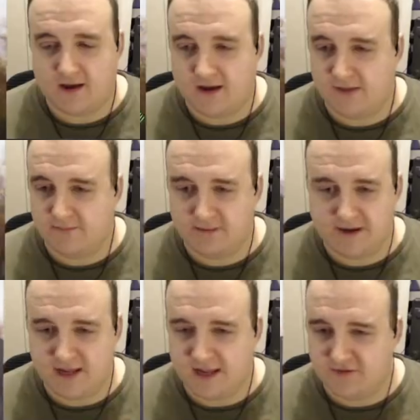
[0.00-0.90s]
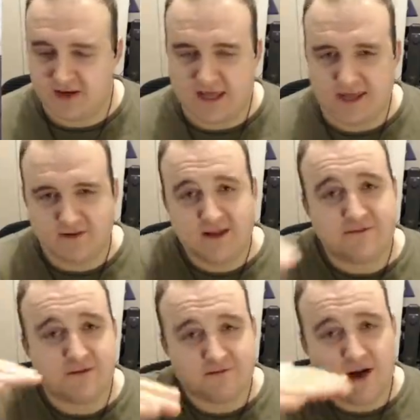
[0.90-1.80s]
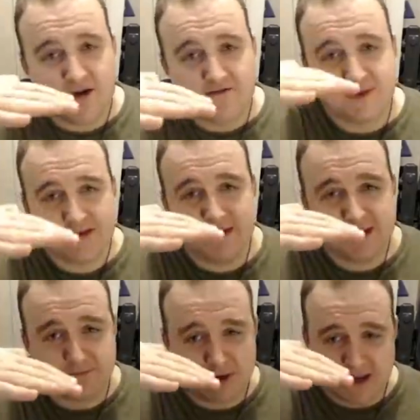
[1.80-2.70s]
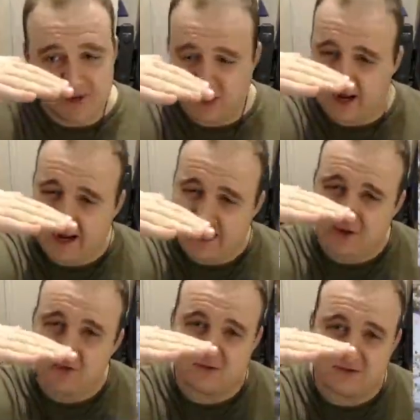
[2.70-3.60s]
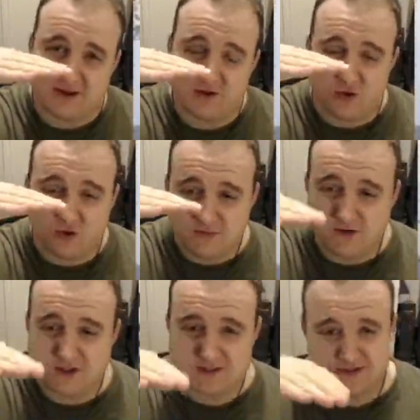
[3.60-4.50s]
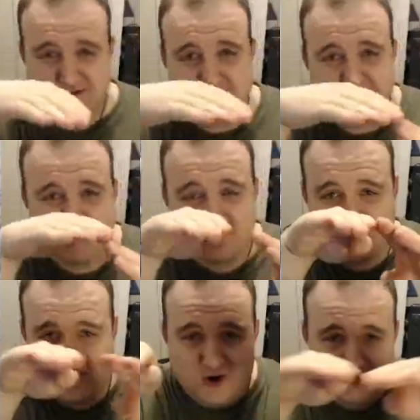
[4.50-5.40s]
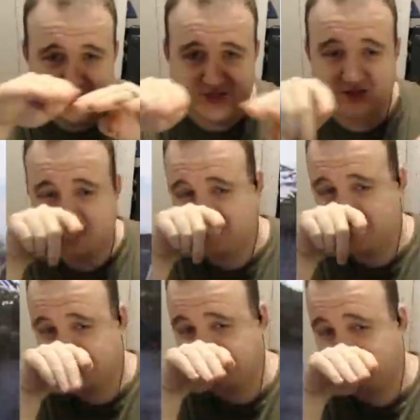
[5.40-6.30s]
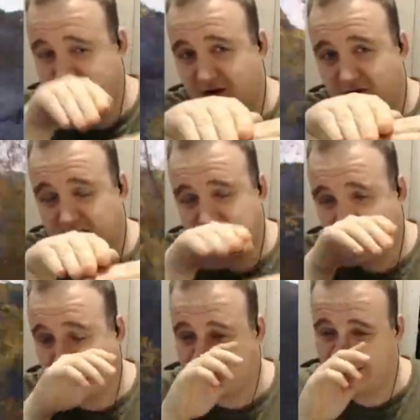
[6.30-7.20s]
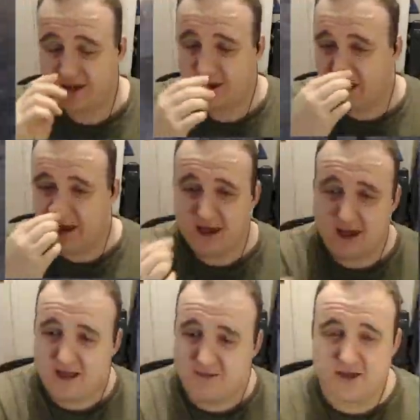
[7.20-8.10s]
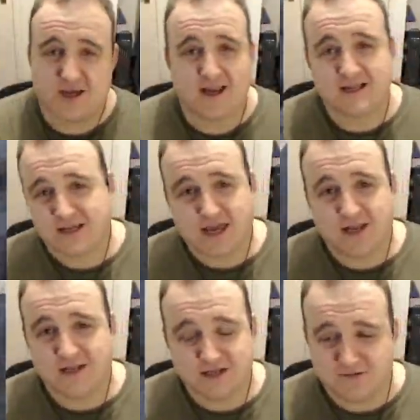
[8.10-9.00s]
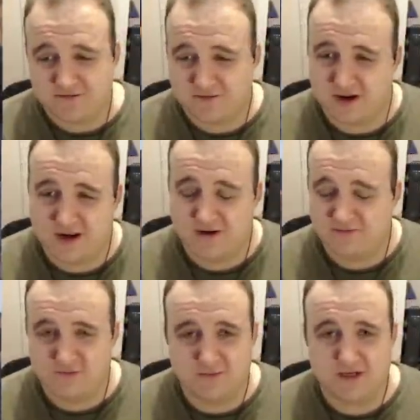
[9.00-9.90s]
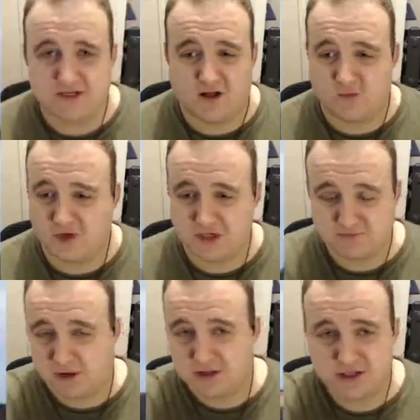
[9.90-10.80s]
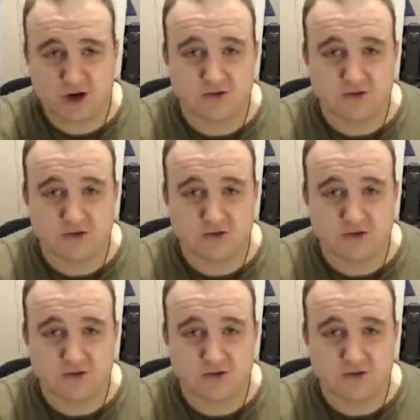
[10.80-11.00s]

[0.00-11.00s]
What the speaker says: I mean, even if a 5mm plate were angled like almost, horizontally, and you were shooting along its length, the kinetic energy from a missile would just punch a hole